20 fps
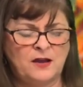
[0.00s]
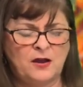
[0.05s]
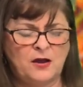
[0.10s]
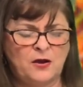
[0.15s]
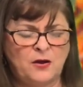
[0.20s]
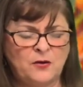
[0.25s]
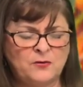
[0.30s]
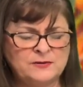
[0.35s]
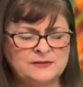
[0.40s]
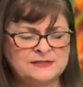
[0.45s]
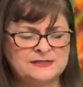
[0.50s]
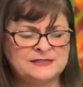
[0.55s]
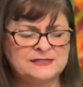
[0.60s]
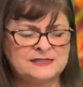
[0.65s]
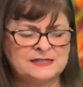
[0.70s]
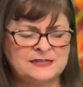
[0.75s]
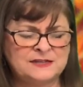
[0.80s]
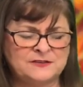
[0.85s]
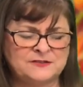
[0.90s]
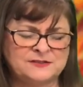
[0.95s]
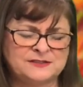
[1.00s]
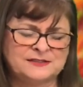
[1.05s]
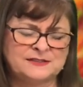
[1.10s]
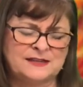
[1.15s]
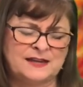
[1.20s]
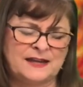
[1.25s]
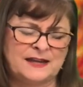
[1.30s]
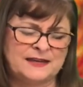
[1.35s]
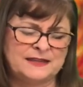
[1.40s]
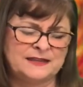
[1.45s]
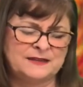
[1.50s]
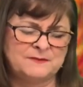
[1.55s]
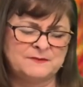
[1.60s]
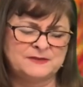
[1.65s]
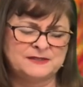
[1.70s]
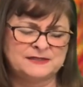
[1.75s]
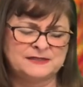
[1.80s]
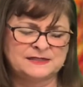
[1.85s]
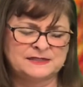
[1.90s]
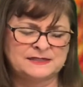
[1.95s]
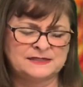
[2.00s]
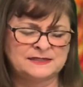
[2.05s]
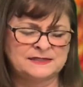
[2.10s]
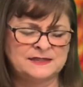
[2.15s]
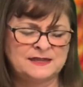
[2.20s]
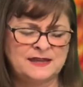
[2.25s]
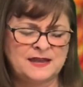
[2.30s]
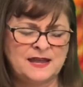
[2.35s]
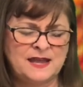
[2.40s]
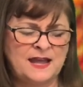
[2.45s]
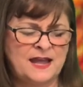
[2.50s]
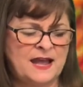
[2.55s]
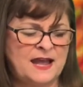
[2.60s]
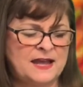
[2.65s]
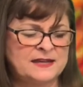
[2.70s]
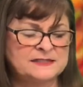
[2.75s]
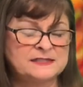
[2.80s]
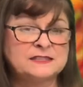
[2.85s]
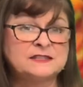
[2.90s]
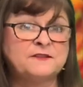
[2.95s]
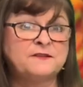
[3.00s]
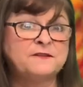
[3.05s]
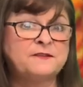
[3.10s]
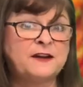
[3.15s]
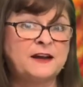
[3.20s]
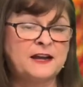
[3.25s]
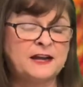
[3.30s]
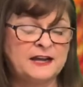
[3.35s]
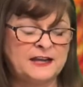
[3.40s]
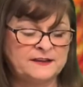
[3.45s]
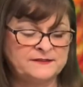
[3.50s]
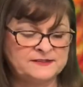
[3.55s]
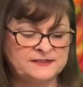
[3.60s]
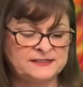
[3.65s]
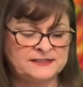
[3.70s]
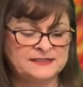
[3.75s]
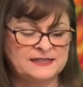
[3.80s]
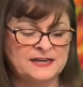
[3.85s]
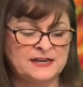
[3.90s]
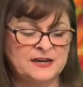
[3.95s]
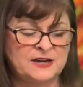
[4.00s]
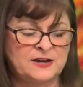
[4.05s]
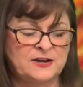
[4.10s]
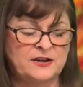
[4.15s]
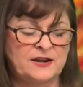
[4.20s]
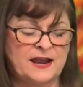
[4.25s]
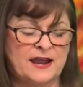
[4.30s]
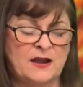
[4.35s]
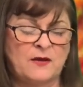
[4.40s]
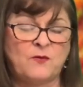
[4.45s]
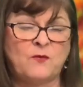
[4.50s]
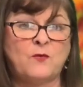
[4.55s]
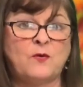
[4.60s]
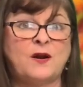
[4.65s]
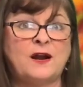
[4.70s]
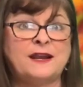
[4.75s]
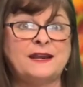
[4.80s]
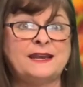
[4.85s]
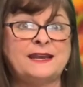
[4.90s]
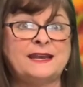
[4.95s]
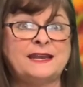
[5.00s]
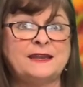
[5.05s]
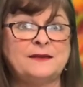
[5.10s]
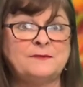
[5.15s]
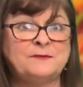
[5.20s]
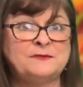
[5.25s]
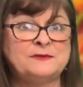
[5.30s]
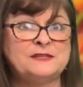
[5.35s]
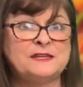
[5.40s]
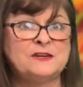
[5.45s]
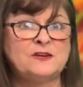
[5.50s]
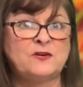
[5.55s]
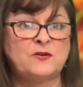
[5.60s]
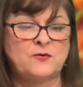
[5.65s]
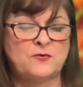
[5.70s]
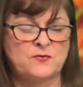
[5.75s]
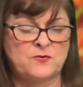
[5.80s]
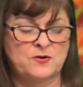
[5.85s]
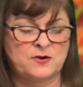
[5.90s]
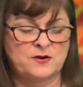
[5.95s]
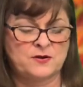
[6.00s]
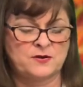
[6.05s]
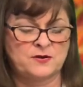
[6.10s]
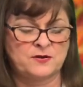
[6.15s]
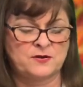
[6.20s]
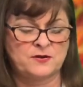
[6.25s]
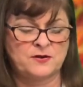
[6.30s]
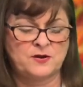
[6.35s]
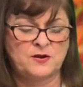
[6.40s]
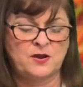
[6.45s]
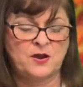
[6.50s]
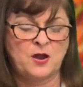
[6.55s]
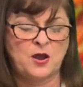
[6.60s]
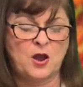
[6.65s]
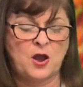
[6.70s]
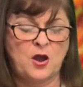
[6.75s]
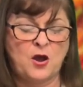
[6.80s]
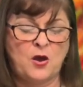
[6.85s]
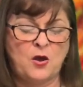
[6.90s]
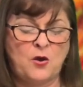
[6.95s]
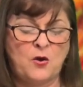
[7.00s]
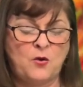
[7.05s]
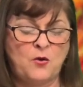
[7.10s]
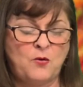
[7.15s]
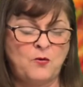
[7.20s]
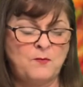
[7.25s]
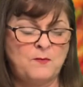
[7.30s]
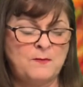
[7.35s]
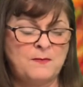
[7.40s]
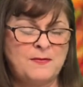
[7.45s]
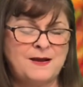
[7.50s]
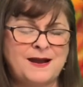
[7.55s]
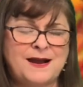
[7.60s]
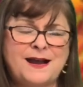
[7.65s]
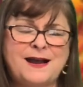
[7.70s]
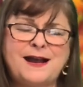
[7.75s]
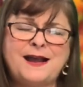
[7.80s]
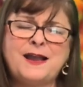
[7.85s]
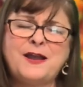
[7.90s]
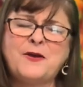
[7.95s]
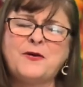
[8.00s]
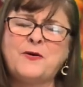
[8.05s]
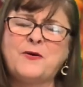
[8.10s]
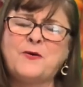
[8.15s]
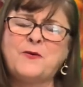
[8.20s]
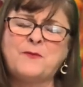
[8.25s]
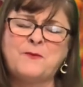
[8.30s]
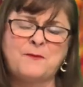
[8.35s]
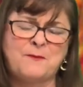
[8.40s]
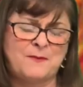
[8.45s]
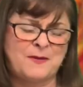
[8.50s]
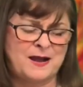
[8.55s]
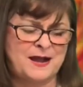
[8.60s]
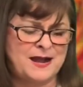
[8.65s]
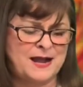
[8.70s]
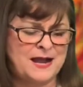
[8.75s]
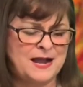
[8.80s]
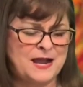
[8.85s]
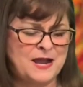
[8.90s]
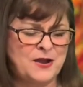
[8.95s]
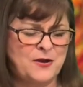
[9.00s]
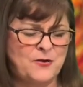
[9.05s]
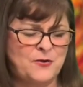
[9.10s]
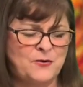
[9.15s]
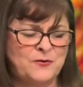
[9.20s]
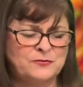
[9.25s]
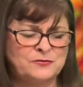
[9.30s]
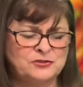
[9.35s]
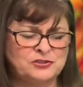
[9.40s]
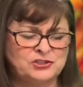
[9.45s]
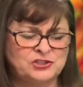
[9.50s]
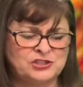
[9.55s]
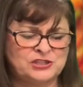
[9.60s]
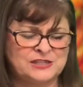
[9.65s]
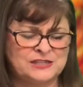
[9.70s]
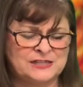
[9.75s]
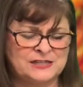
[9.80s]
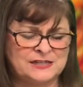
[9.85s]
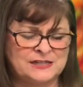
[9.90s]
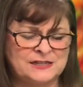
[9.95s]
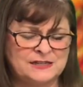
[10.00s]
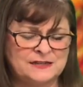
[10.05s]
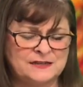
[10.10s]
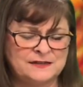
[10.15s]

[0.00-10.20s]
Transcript: Oh dear, sighed the missus, as the five stared at one empty corner. Oh my, oh gee.